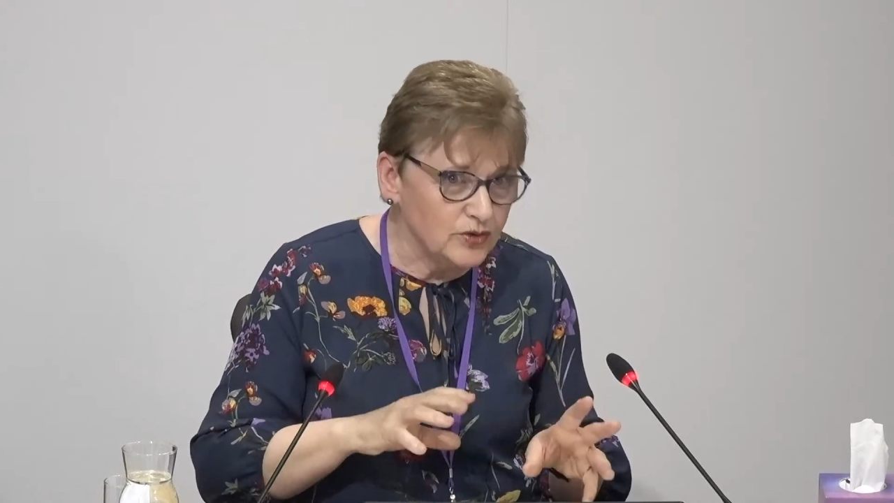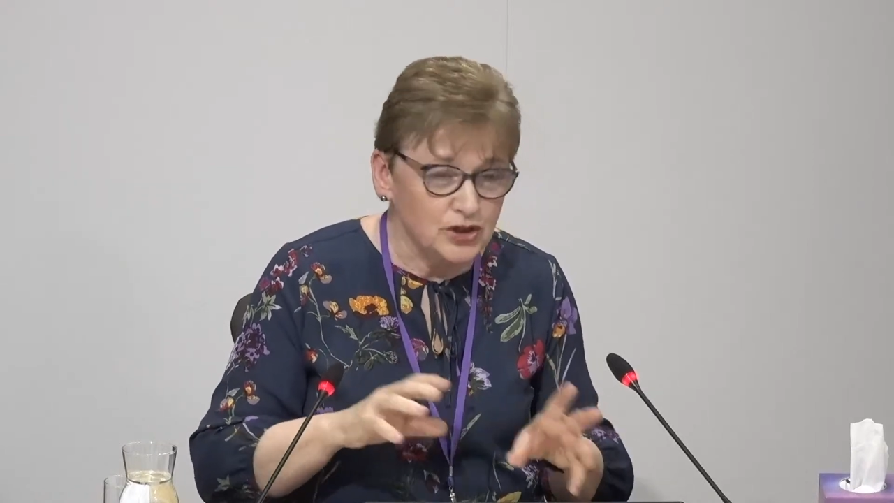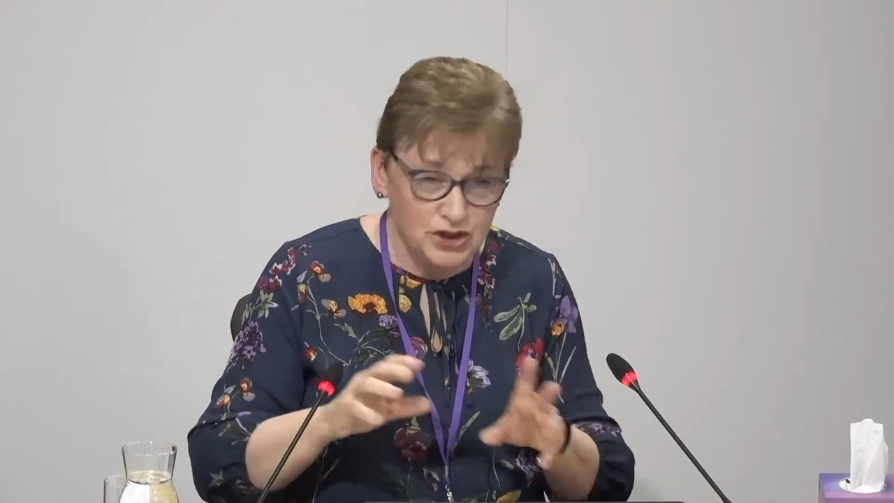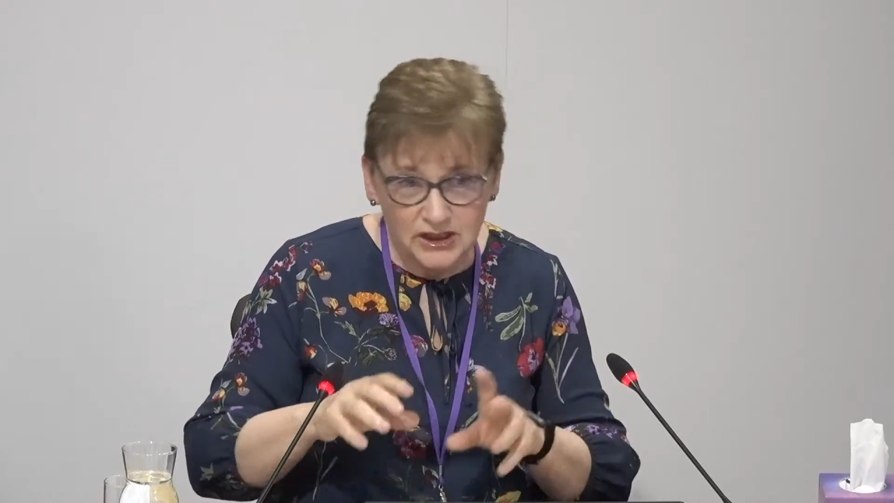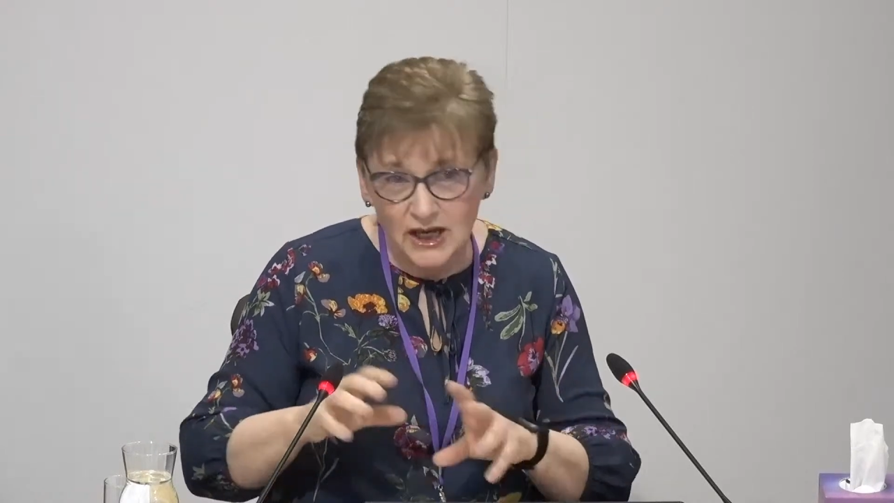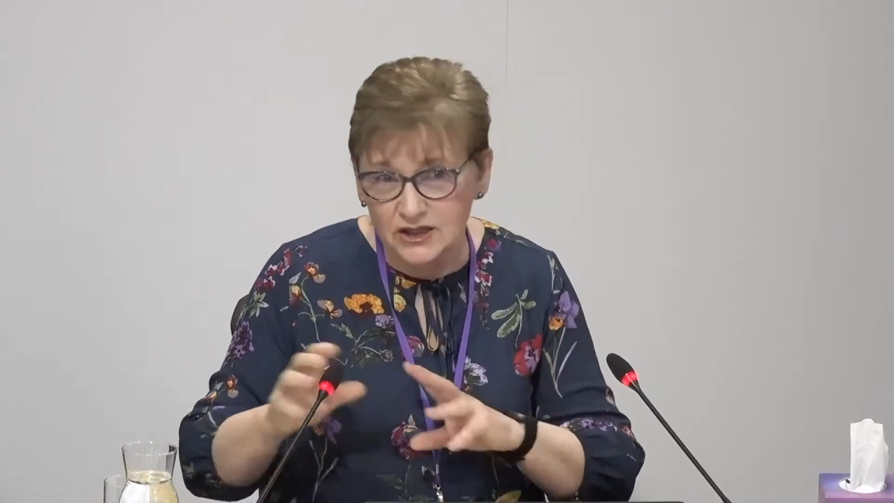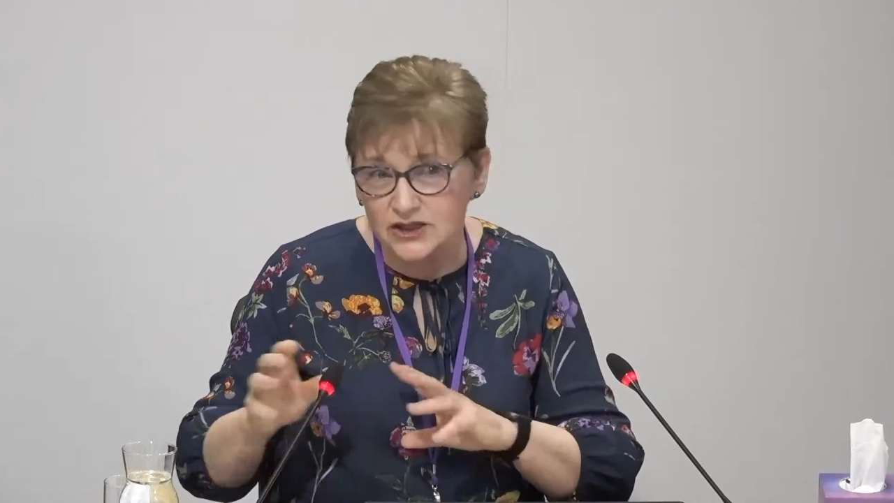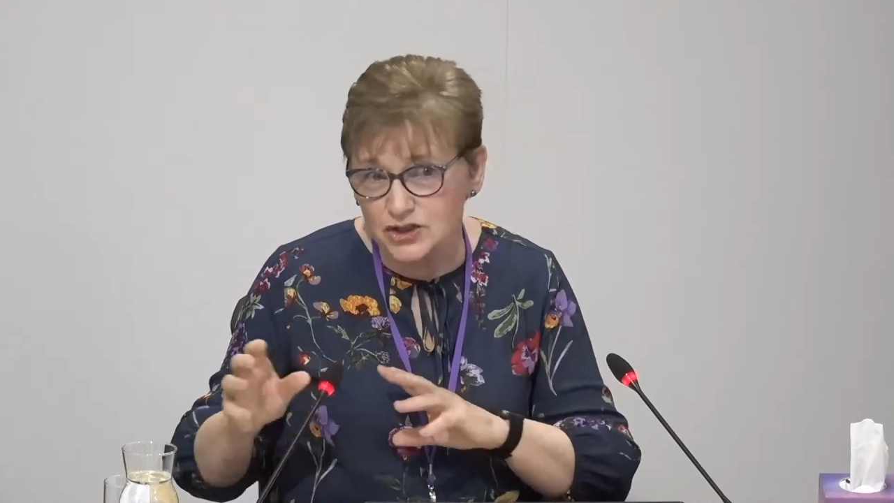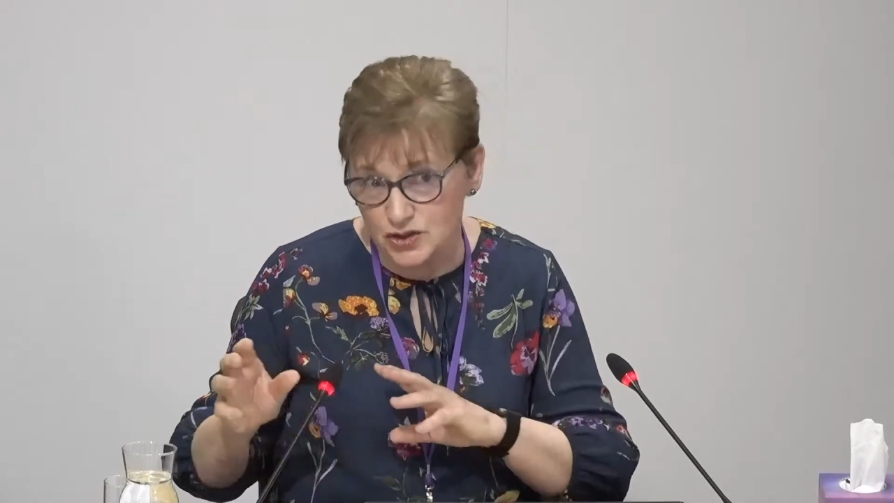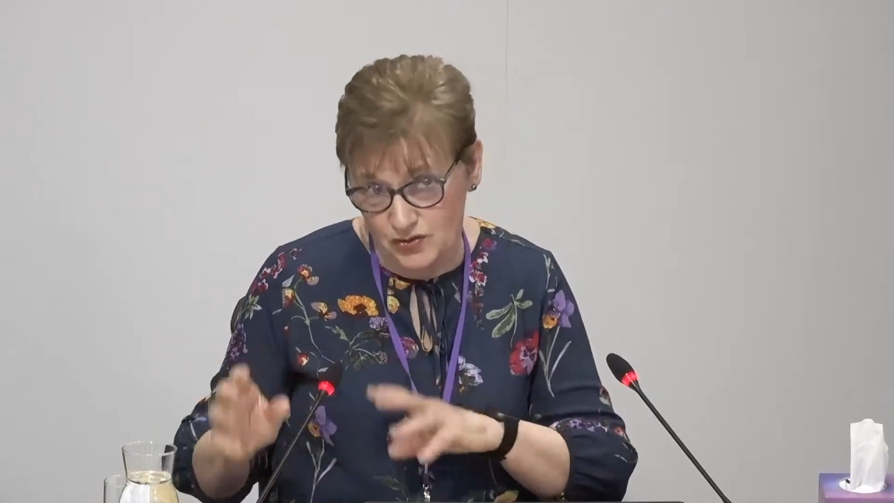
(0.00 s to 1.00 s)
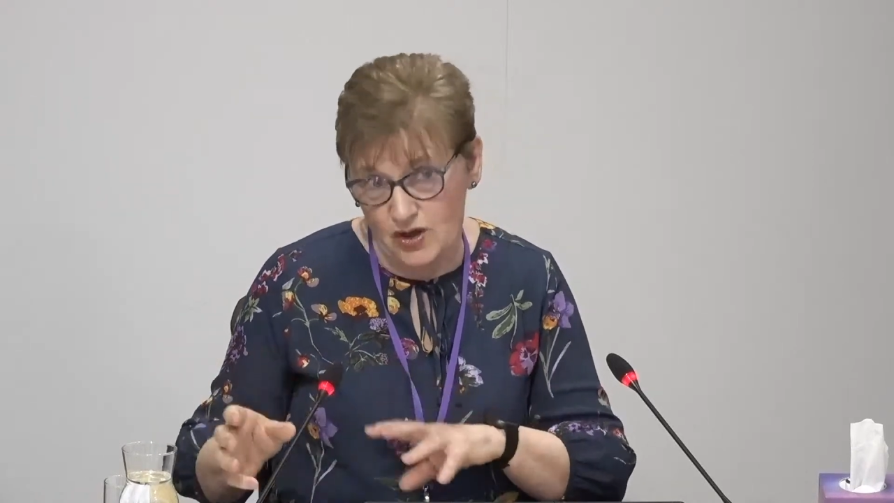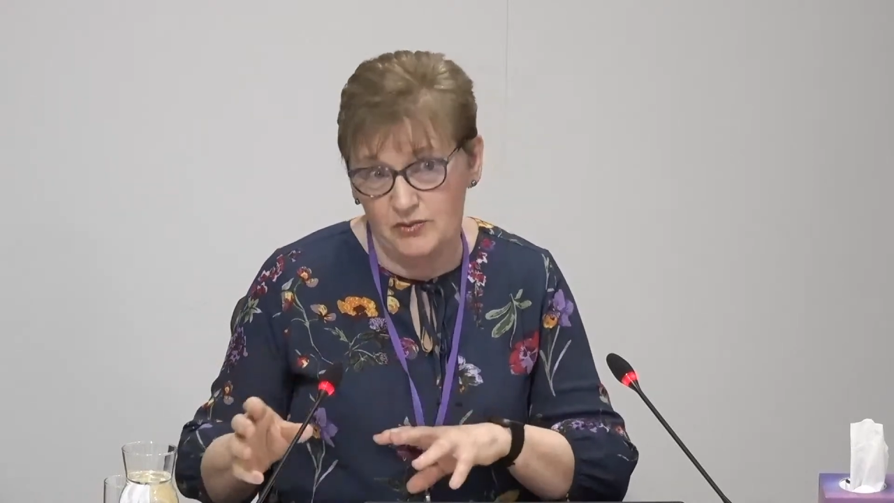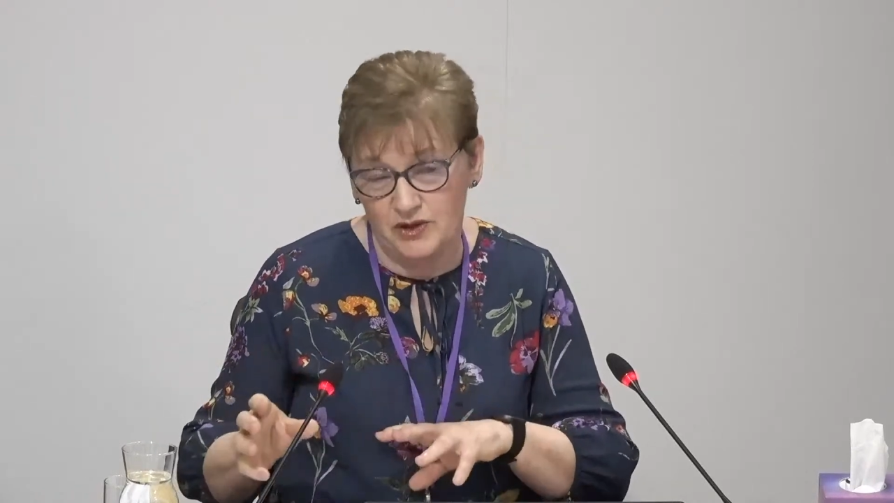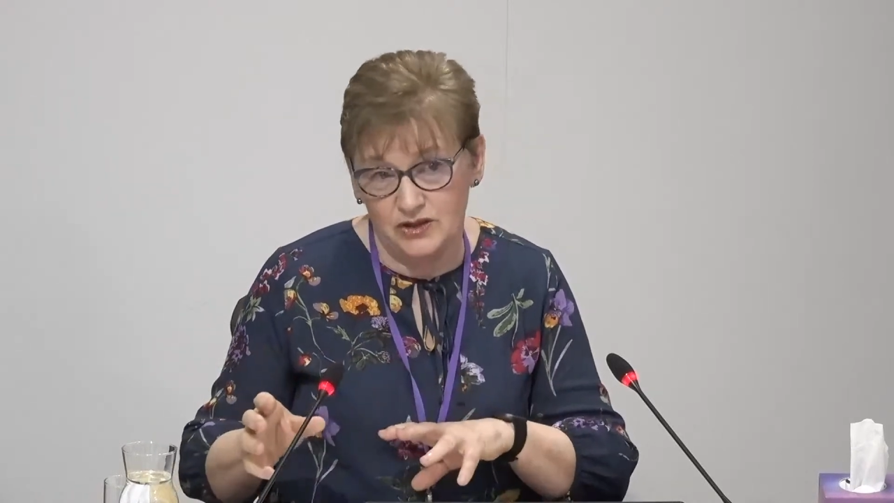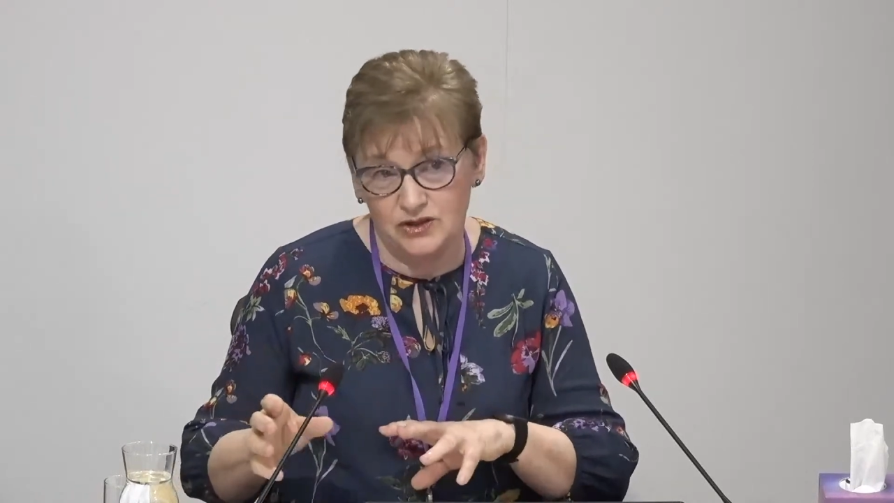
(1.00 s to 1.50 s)
She can't describe
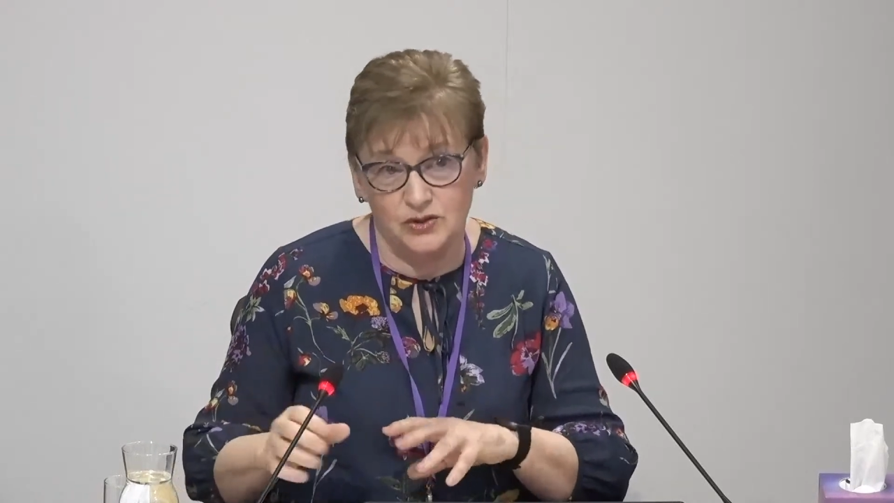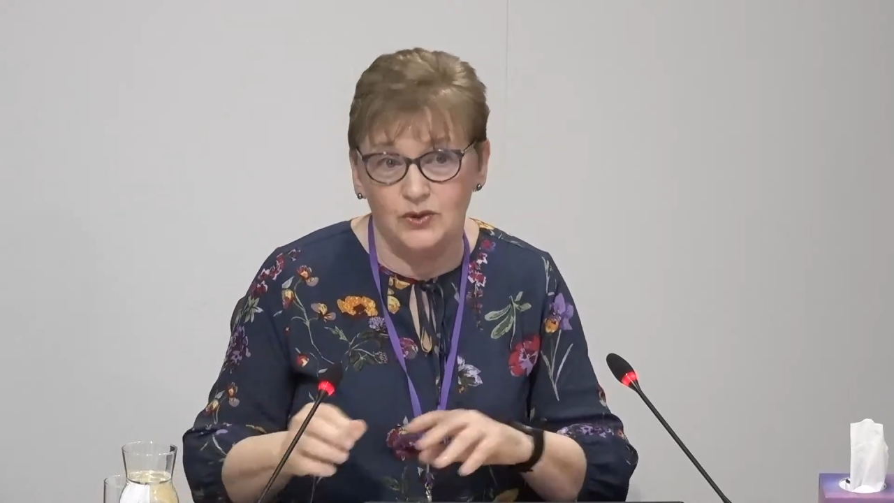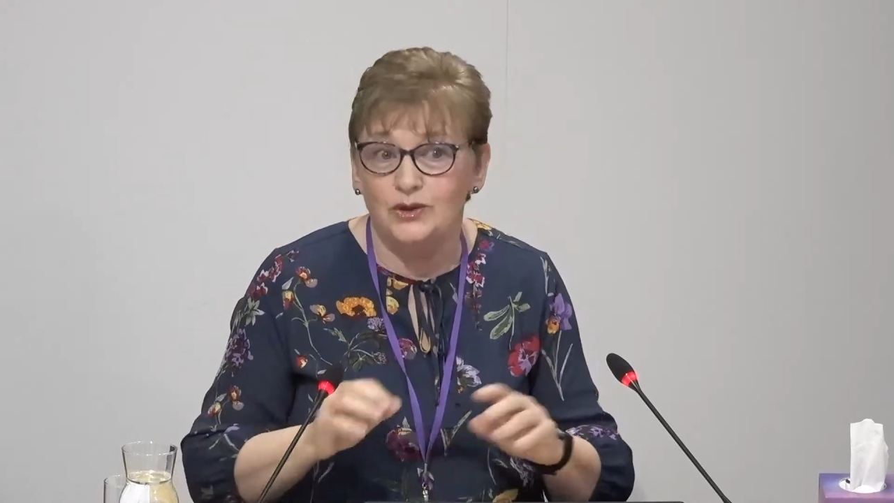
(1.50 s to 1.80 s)
that to you,